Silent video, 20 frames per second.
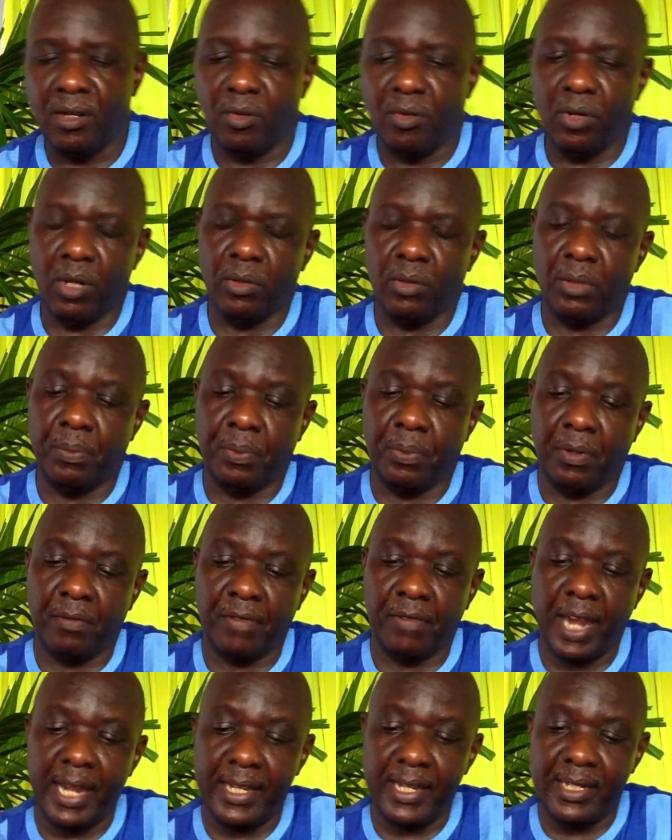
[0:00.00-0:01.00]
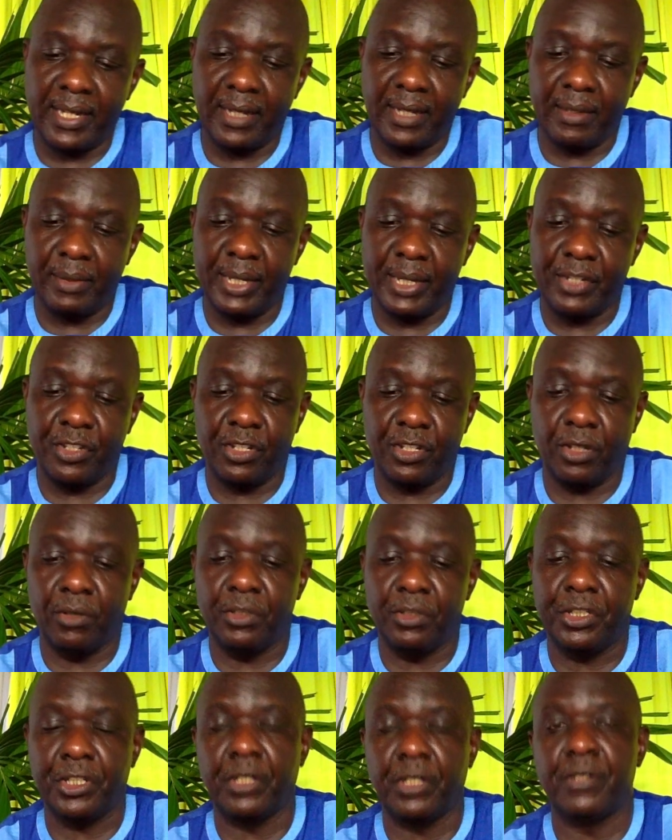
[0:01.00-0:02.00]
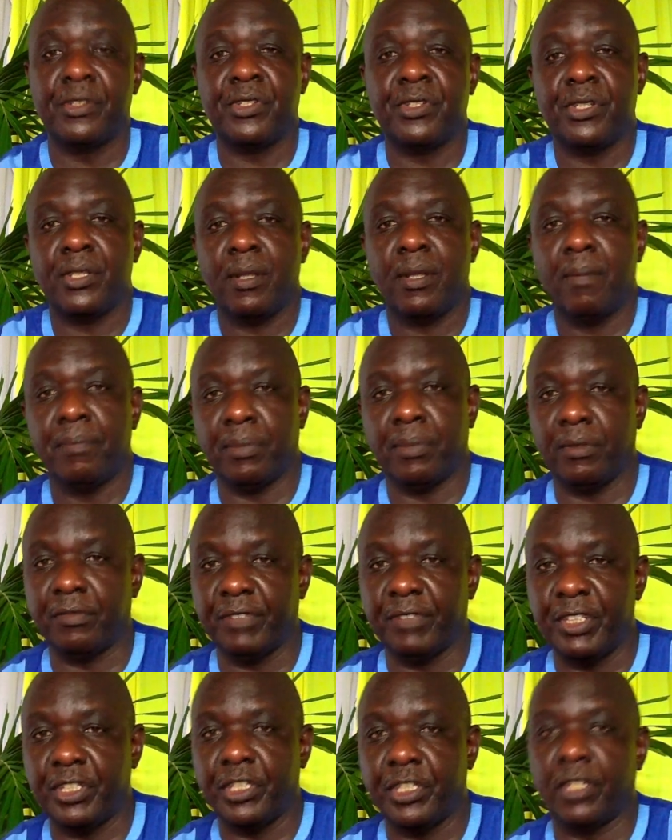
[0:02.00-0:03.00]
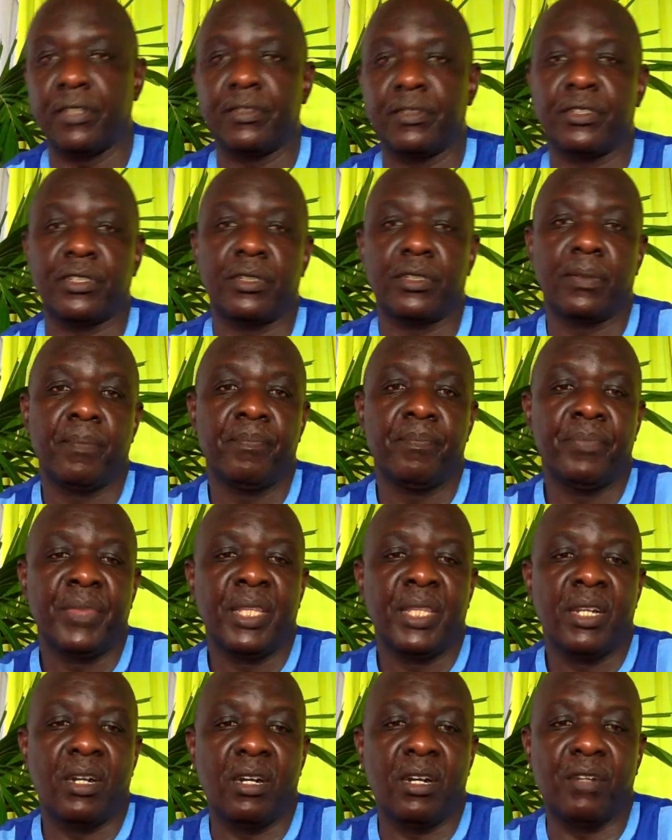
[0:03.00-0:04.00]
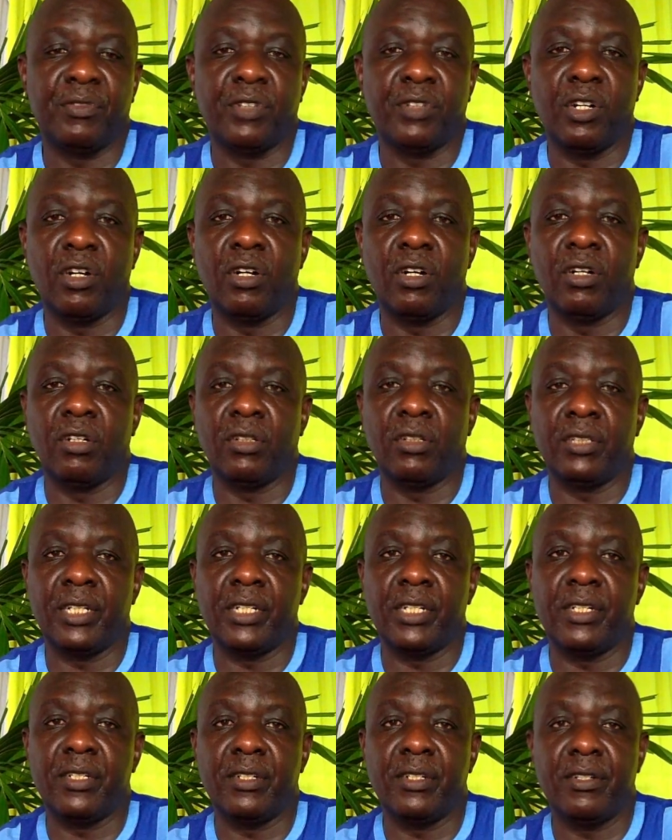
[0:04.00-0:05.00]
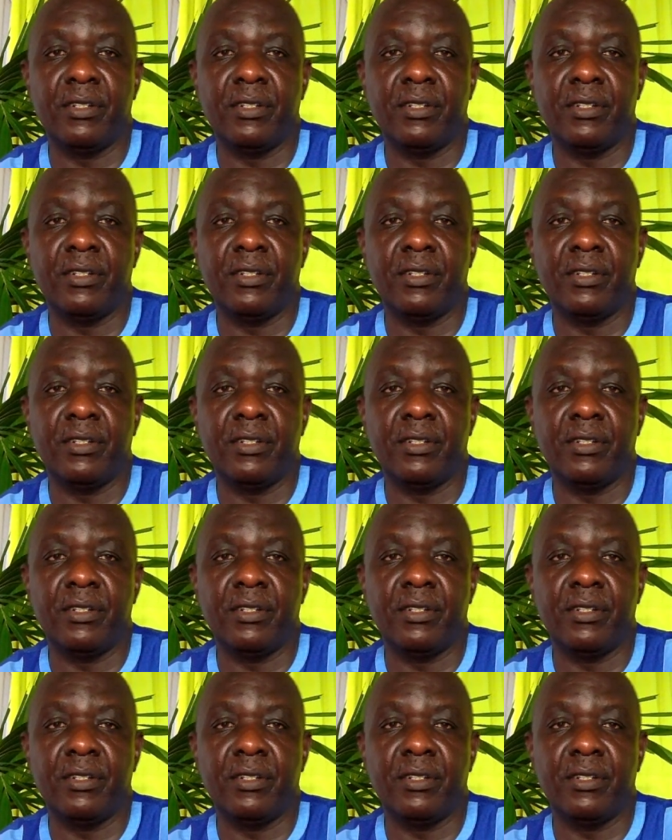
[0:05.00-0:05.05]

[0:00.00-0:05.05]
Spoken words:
where we provide the great solutions, provisions of all the